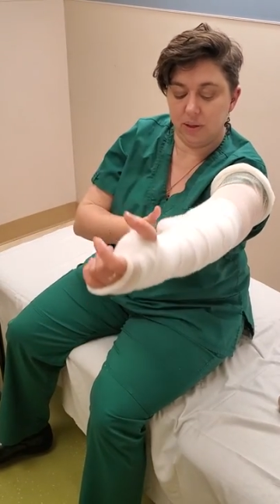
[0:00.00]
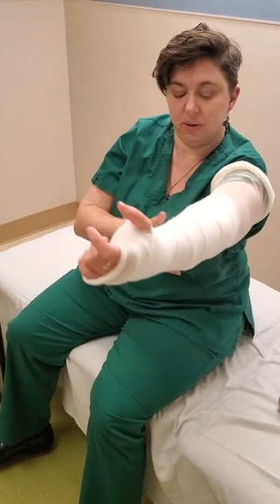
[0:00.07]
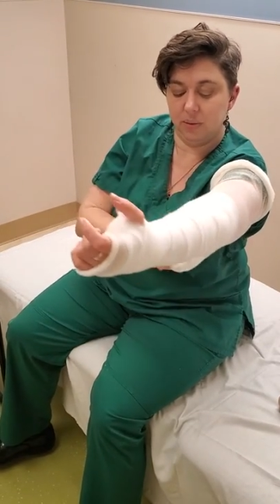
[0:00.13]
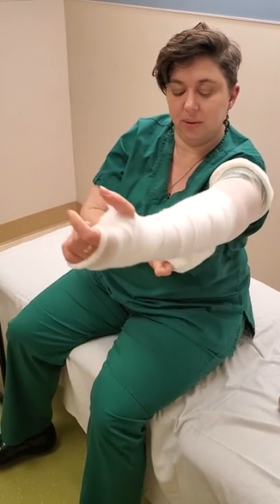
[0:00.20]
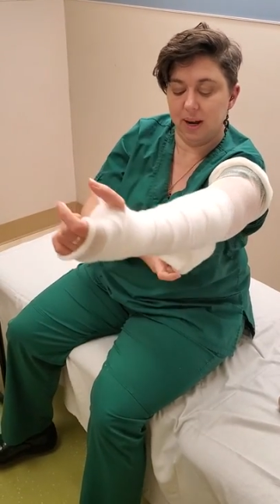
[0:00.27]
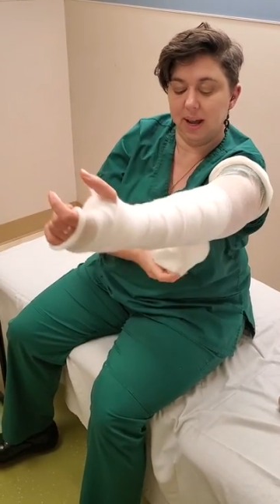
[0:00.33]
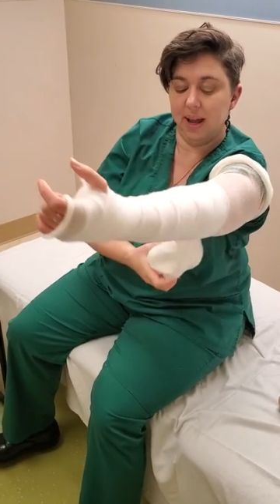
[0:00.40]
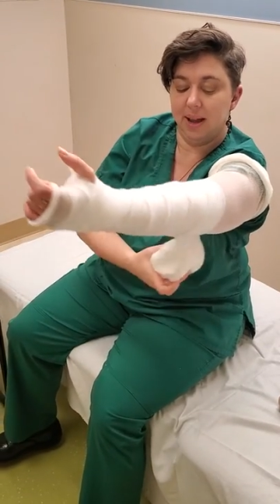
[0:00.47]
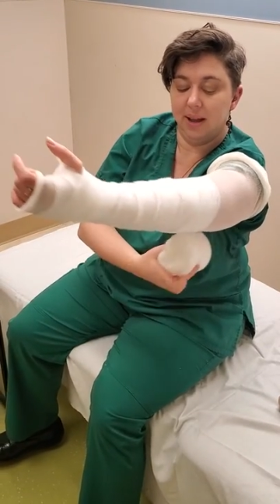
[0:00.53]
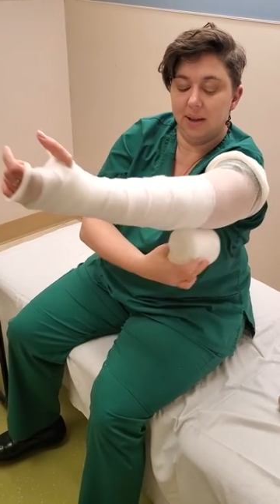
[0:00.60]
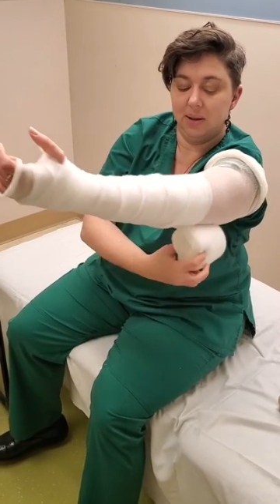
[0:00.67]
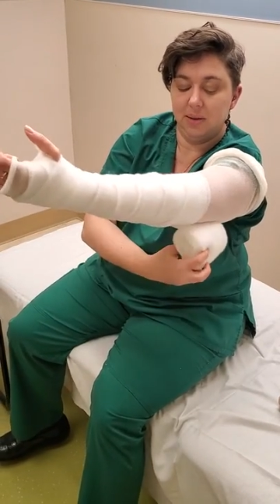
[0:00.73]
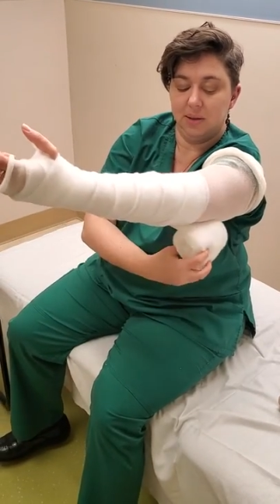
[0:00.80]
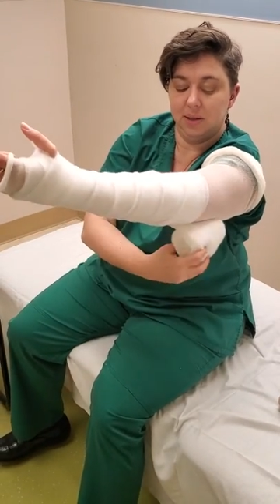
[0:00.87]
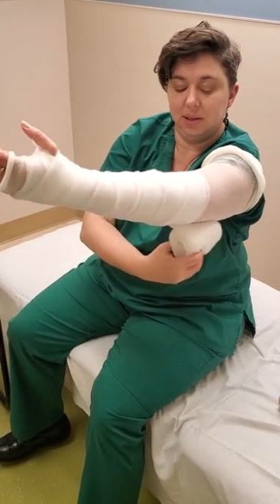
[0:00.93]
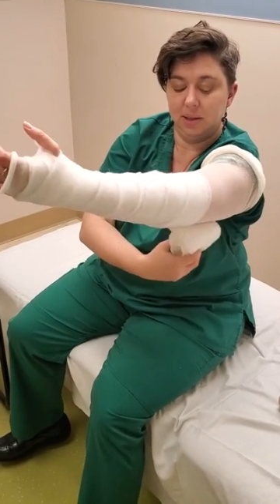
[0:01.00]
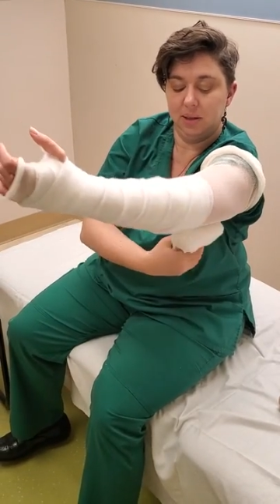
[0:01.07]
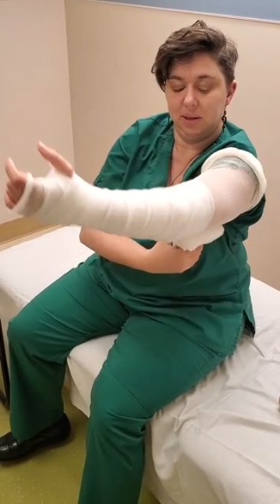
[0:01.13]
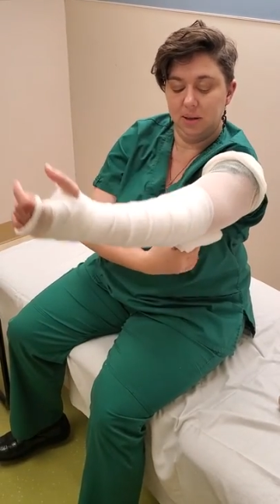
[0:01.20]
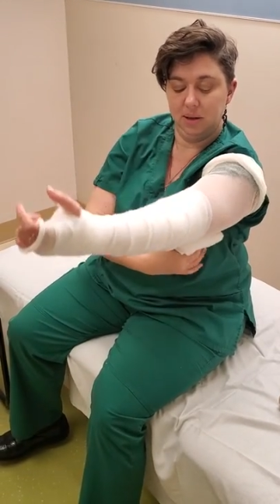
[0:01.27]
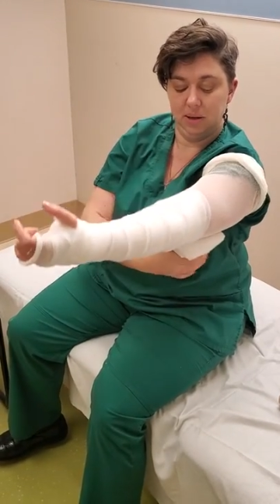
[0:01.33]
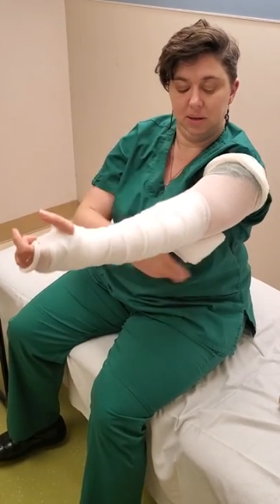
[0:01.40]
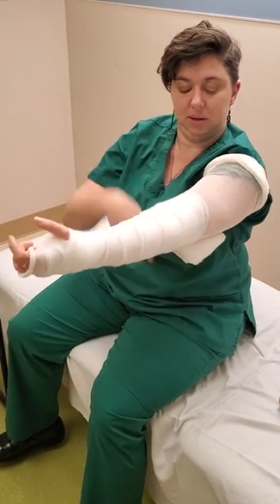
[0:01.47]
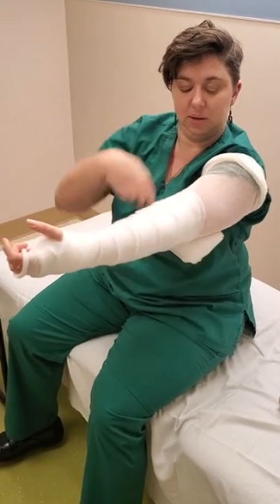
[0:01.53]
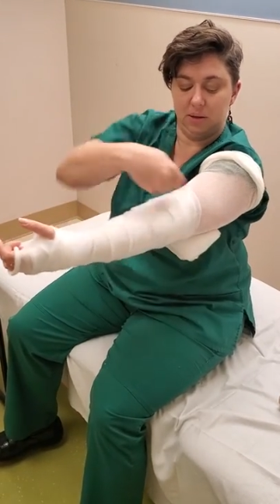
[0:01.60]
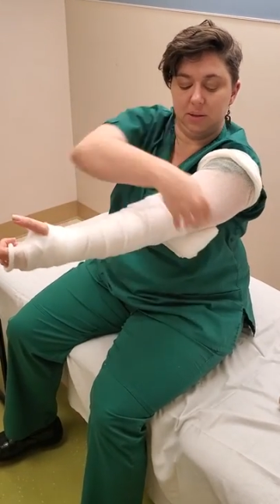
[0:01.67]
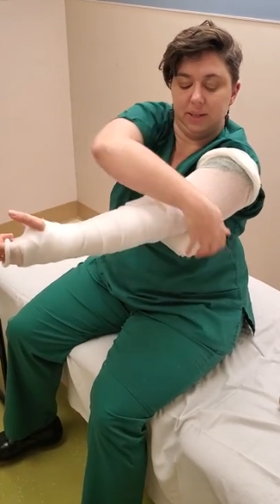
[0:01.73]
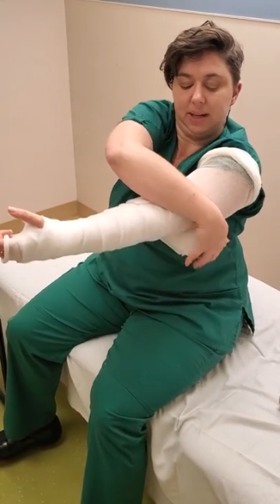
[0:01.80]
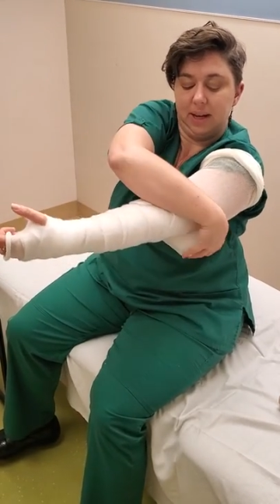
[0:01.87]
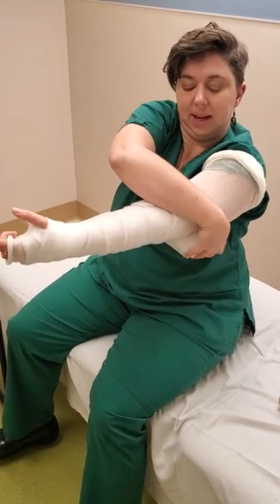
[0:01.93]
it around,
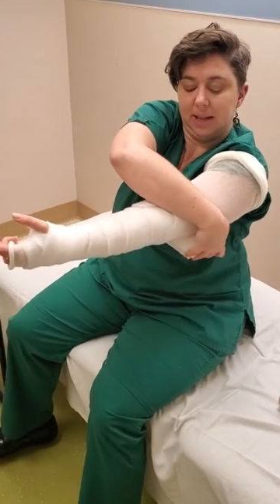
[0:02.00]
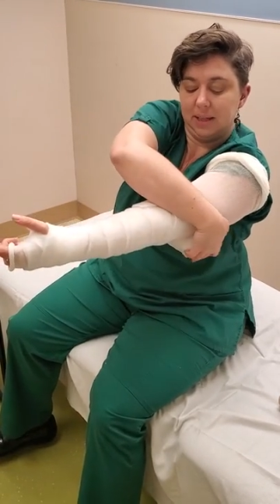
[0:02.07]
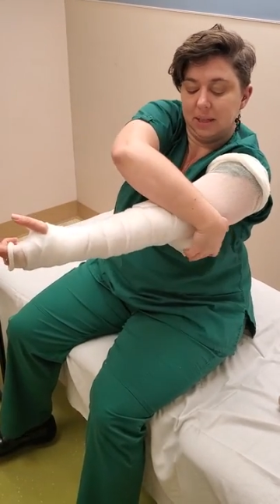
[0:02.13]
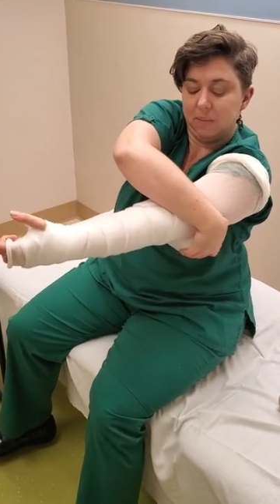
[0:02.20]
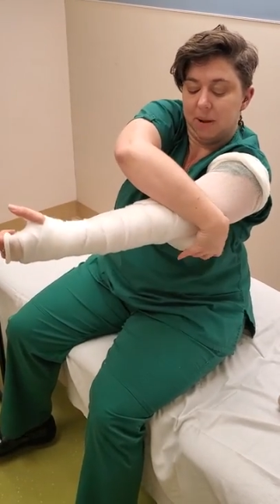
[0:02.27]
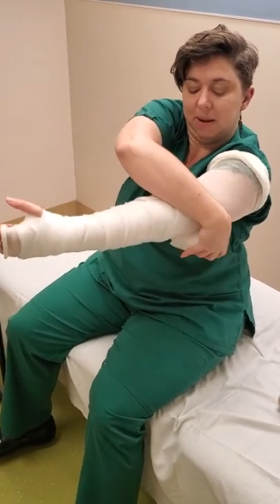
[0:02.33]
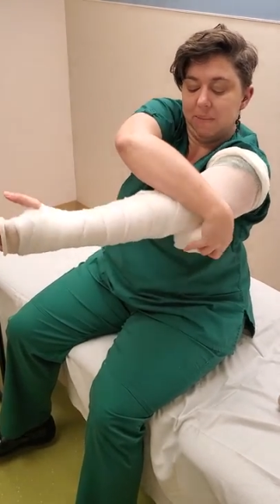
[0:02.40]
hold it against my